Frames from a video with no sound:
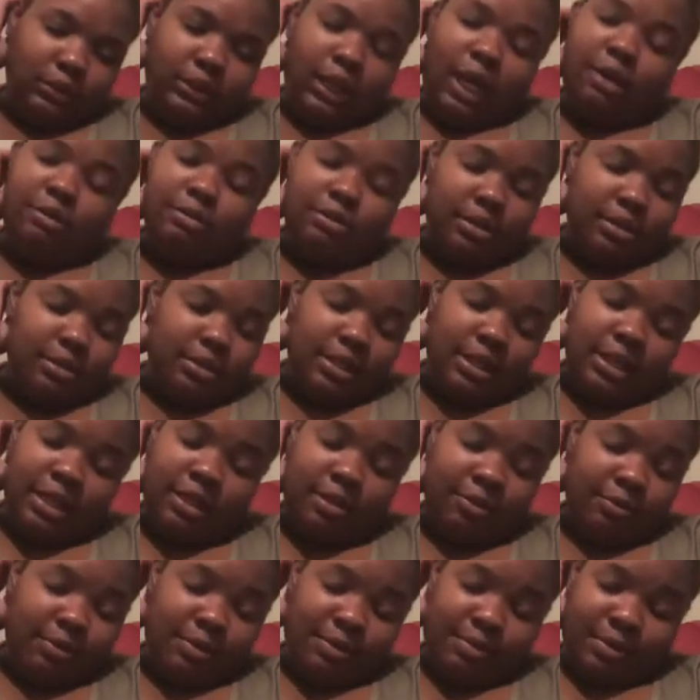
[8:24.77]
I was only
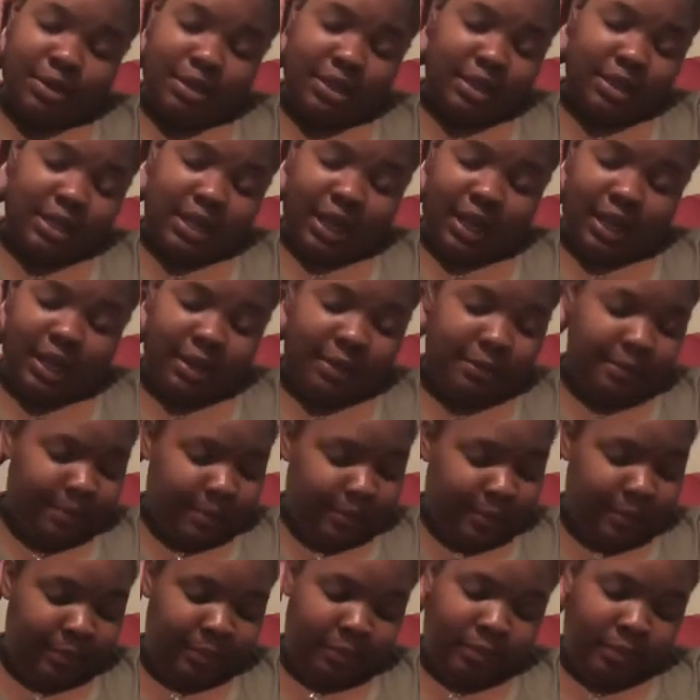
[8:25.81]
eating one meal a day.
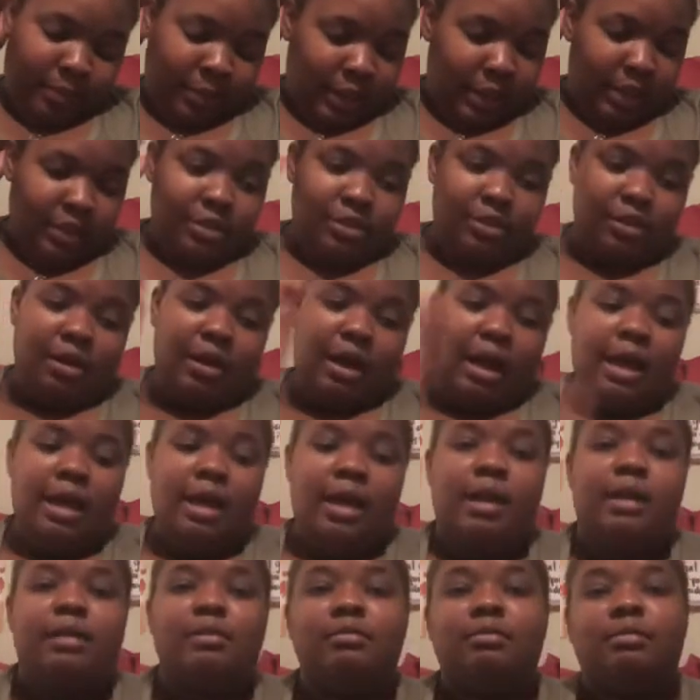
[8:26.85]
And so
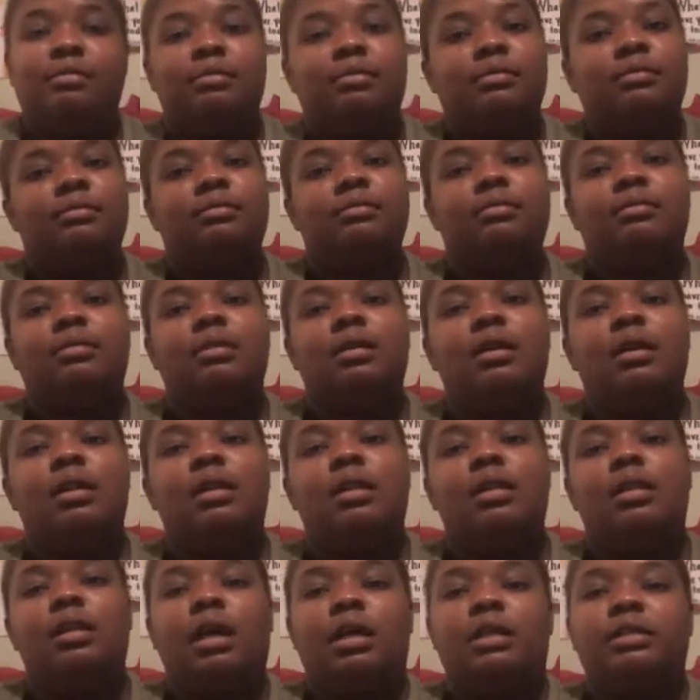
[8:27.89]
I
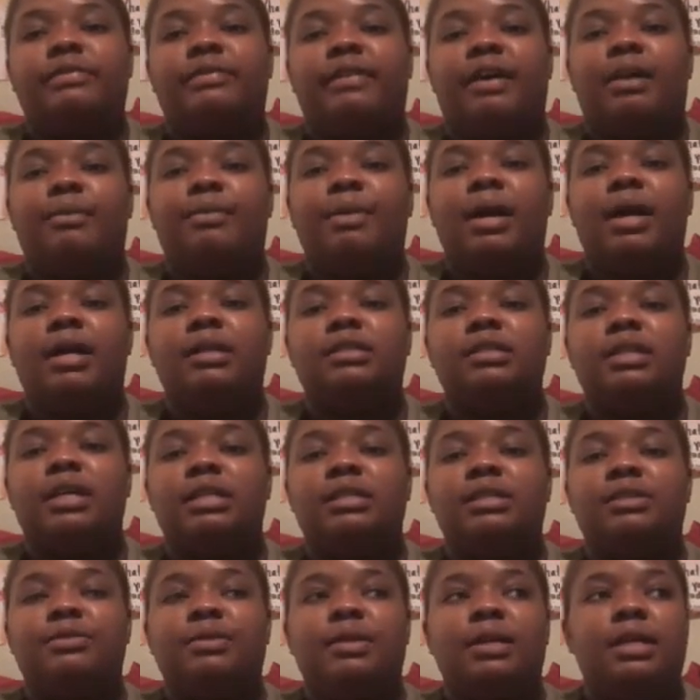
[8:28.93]
lost 5 pounds
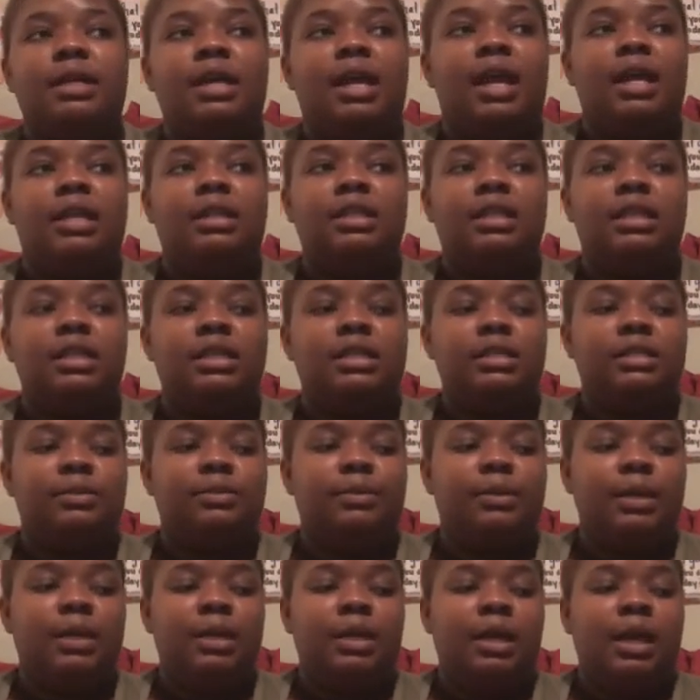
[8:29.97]
last week, and this
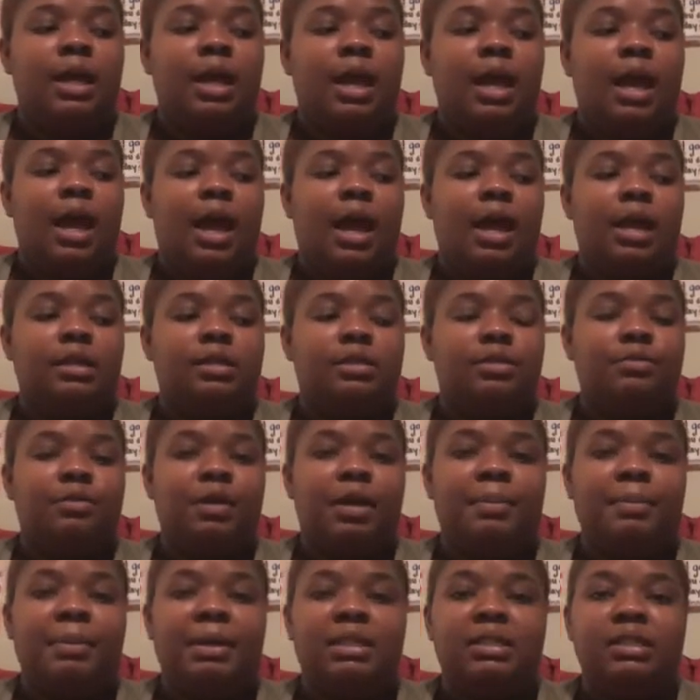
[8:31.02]
week I actually
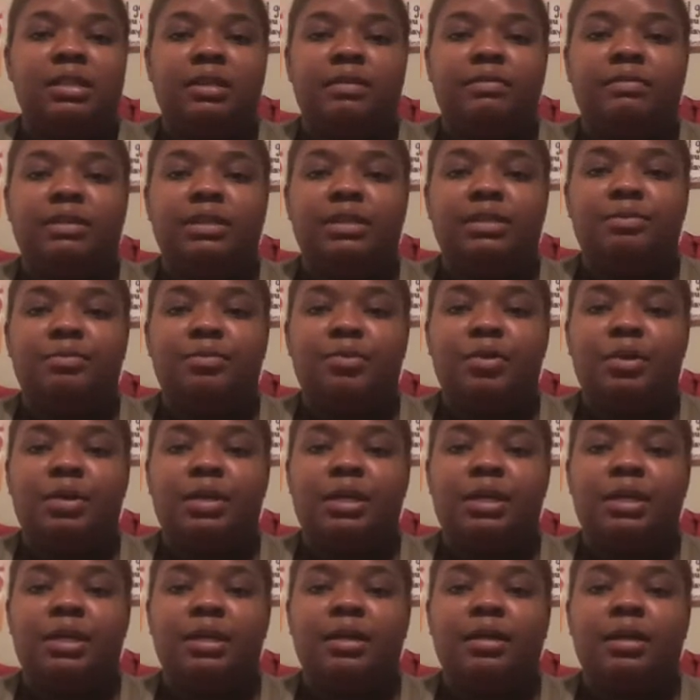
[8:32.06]
weighed myself this
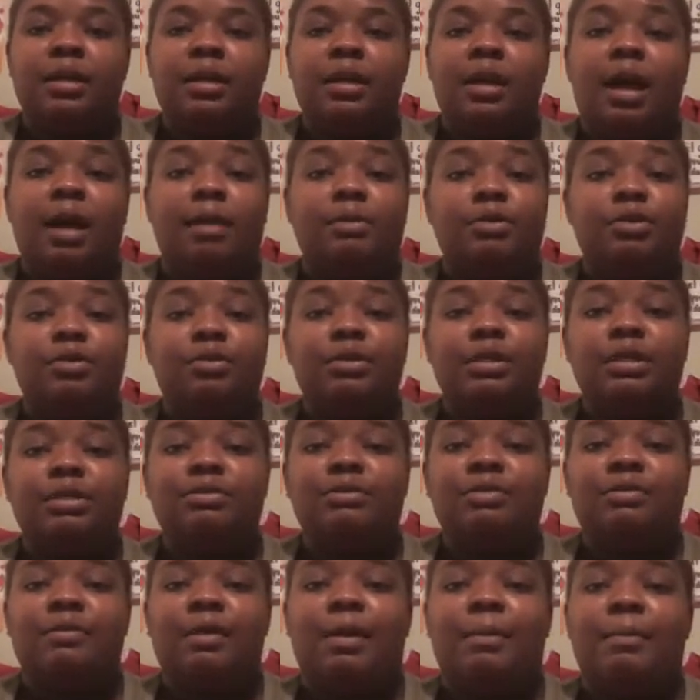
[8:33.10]
morning. I'm doing this
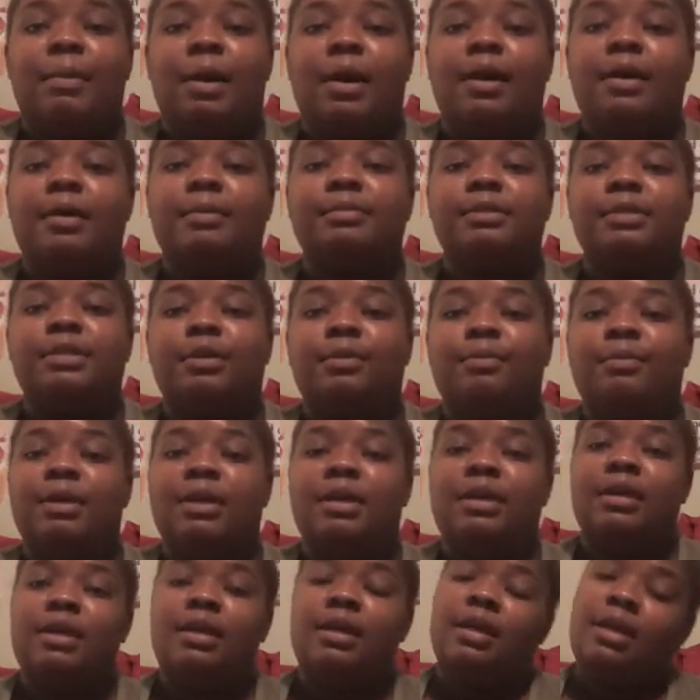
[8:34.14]
with my mom, so
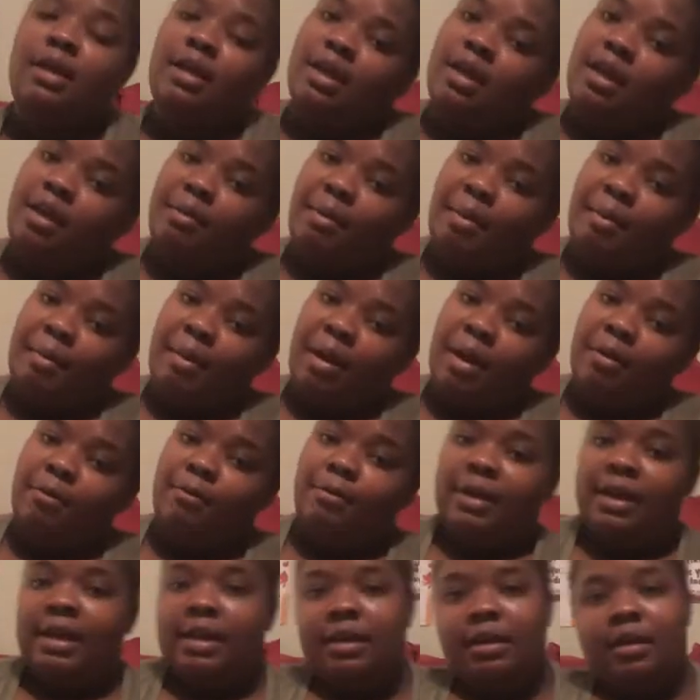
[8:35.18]
me and my
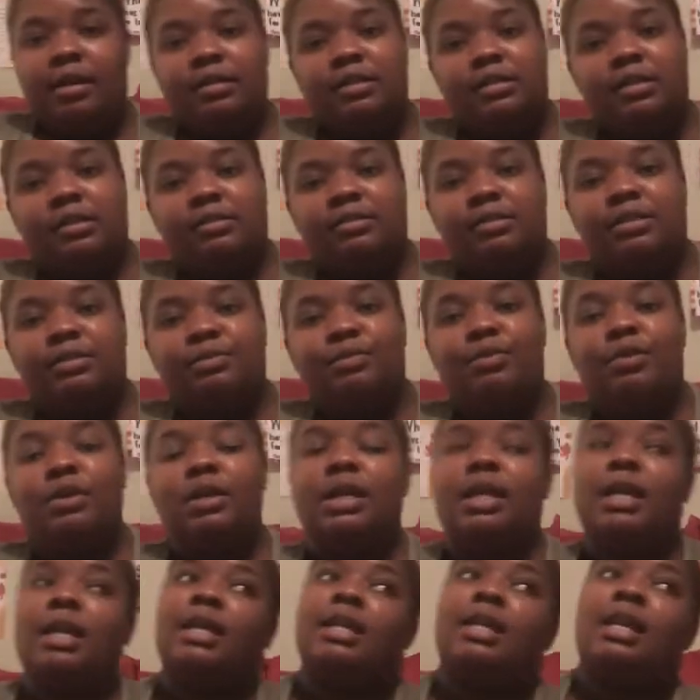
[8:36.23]
mom weighed ourselves this
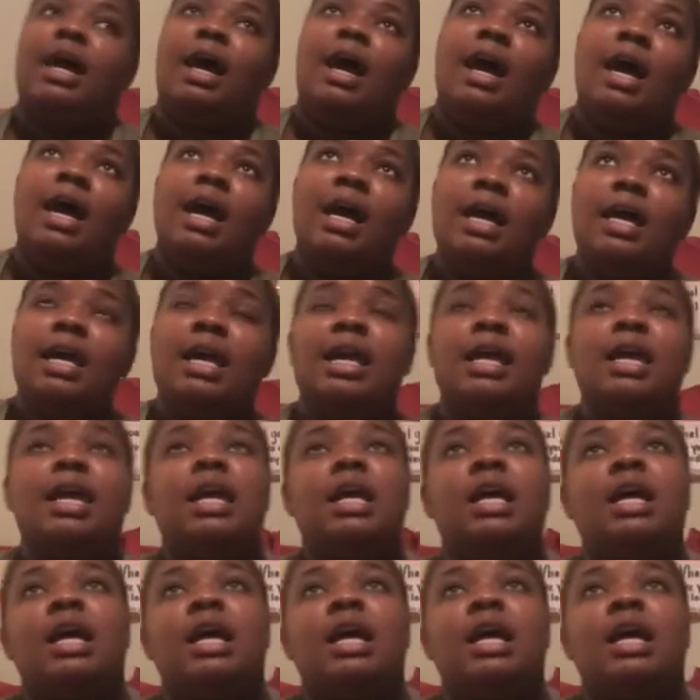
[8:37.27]
morning, and I